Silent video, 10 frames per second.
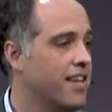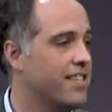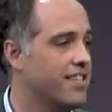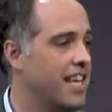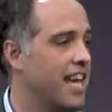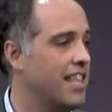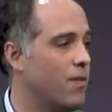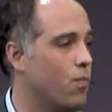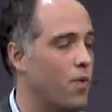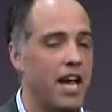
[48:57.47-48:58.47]
to say
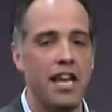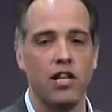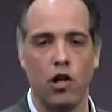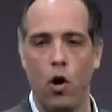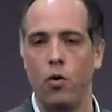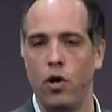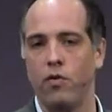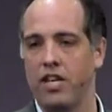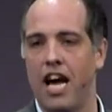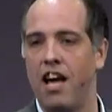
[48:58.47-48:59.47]
that when Lono,
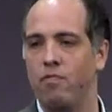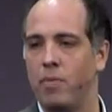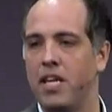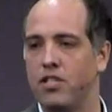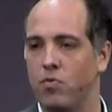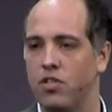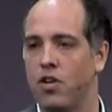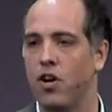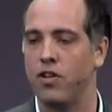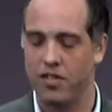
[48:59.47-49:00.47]
the God of peace,
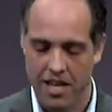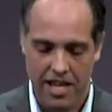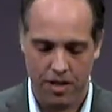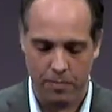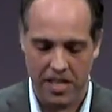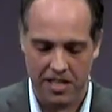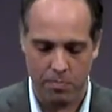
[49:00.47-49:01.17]
returns, it'll be in this